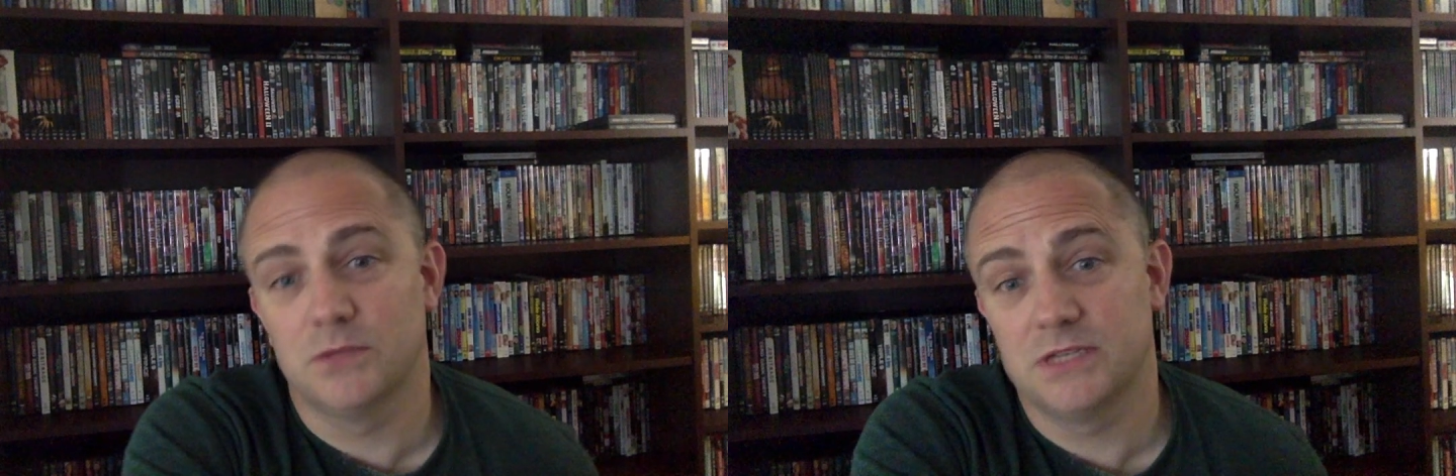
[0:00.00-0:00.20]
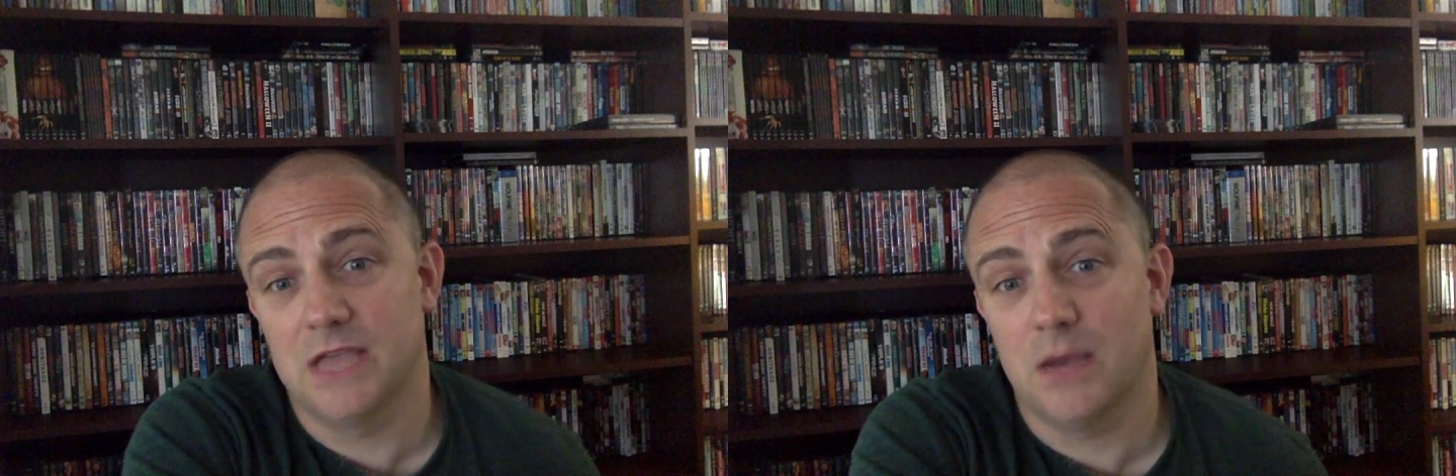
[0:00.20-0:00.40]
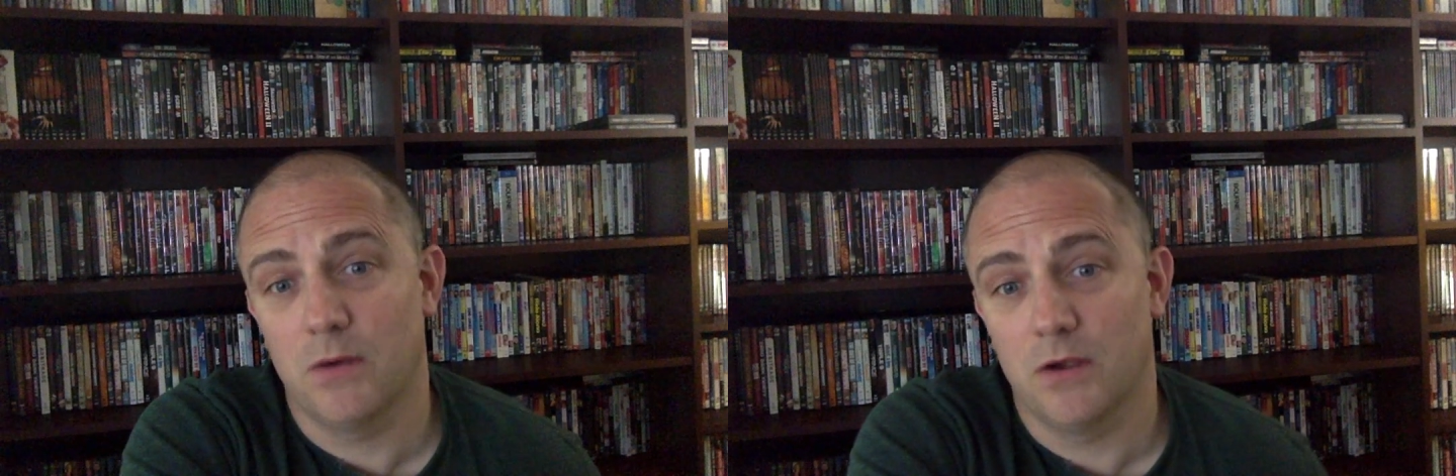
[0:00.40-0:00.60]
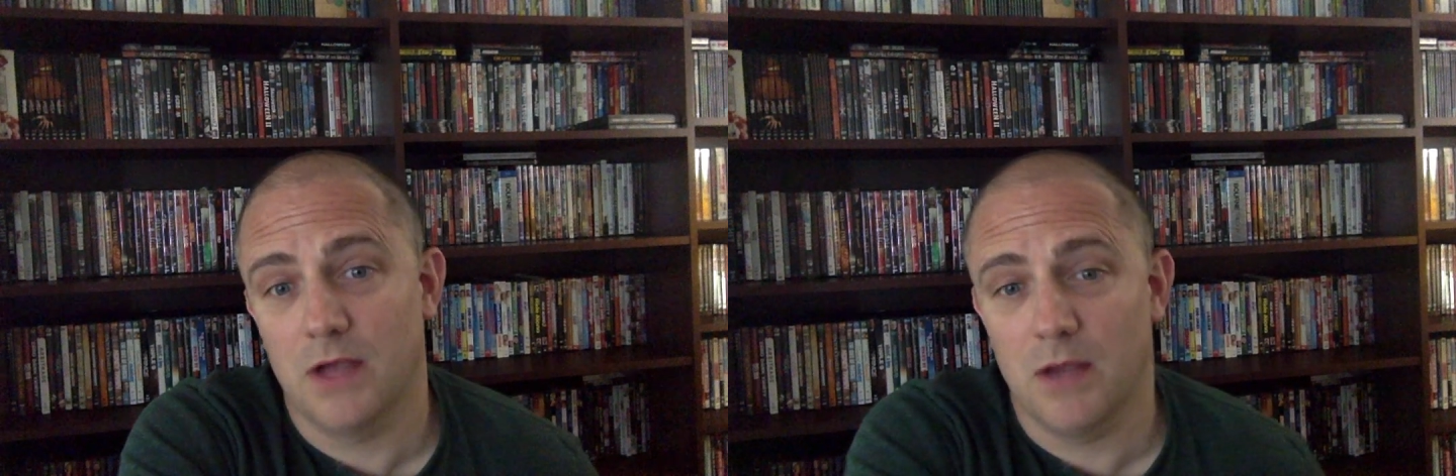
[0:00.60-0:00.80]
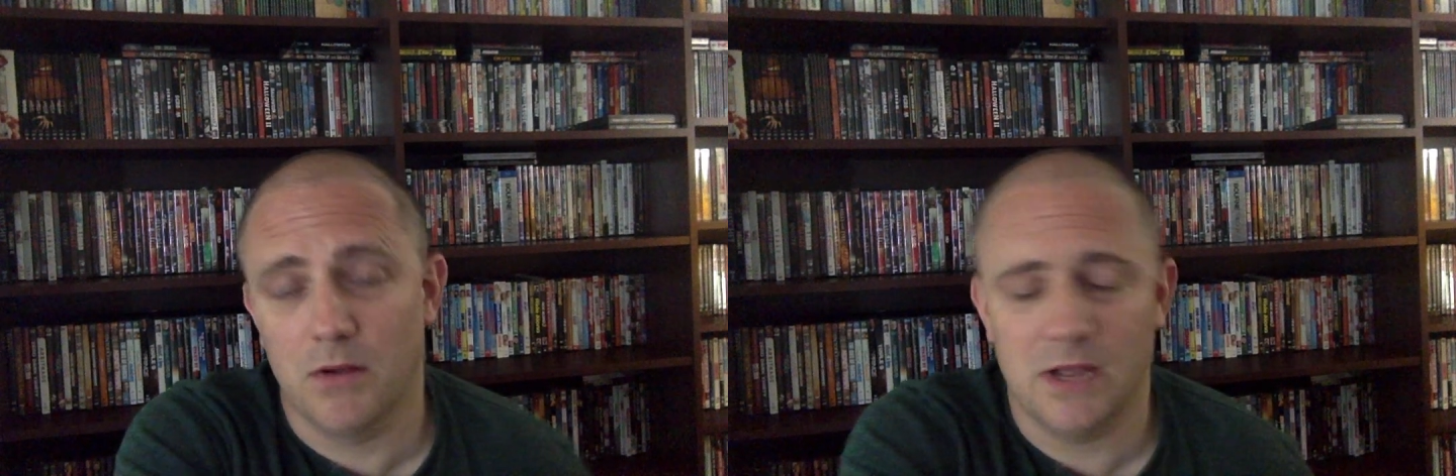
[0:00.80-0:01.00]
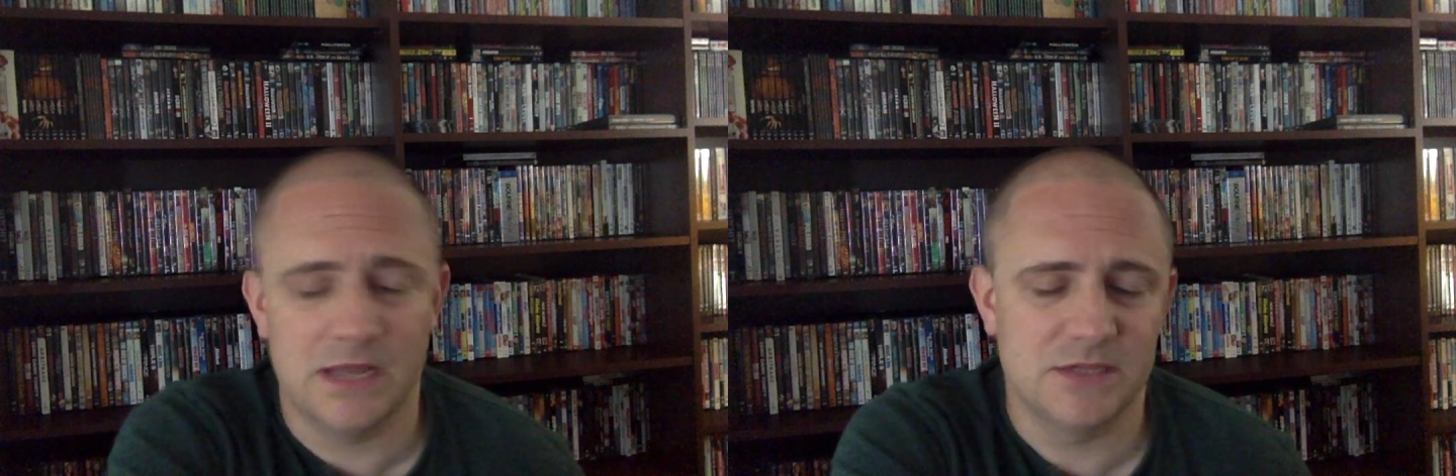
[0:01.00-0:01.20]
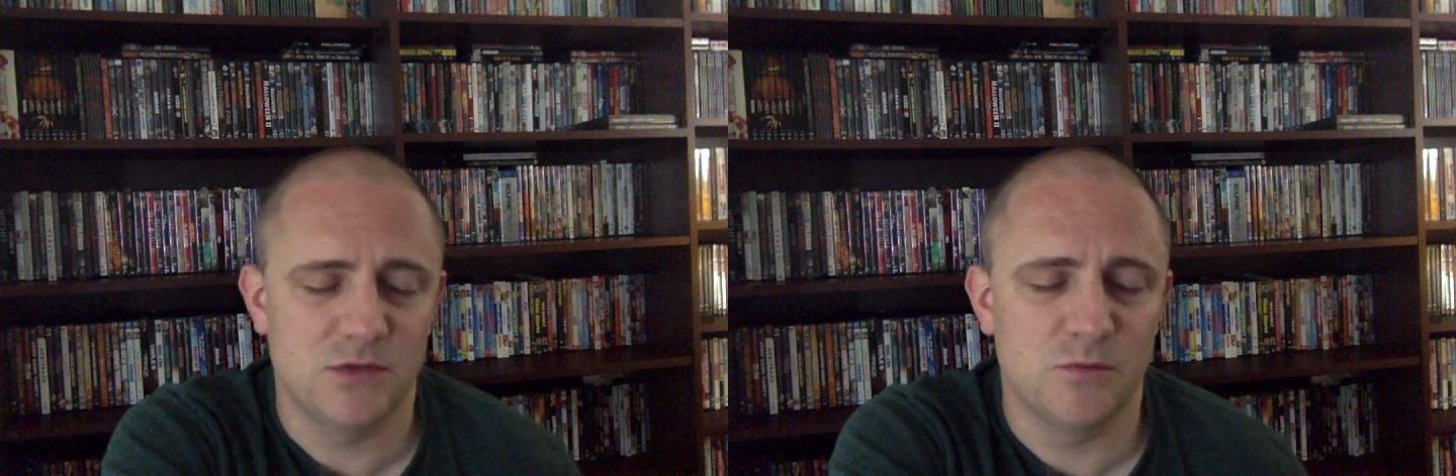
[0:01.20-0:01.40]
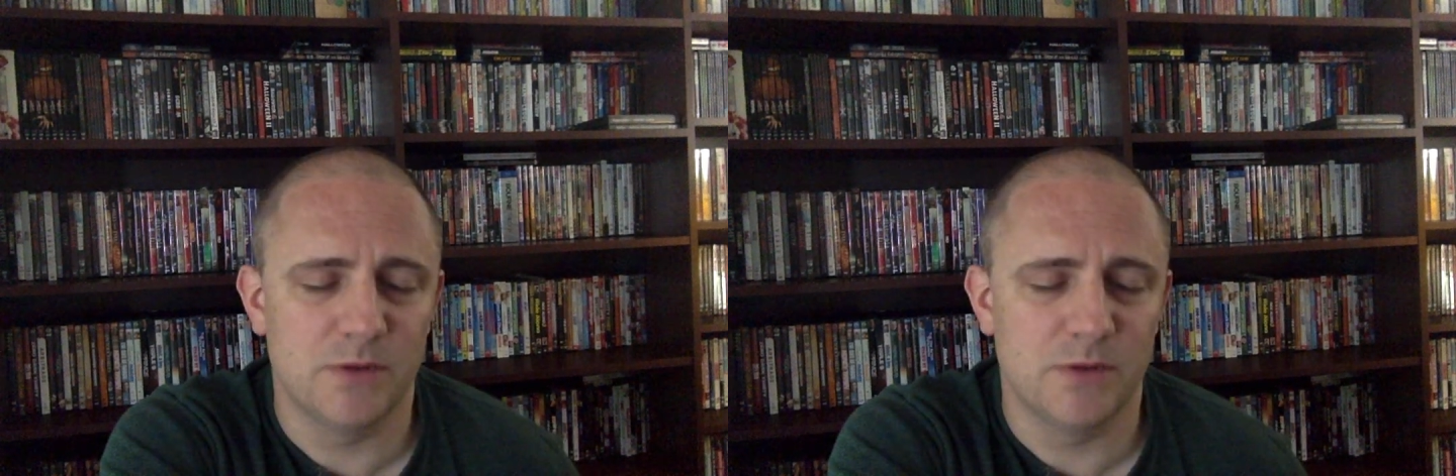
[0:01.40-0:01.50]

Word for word: We'll see how our, how our guys do.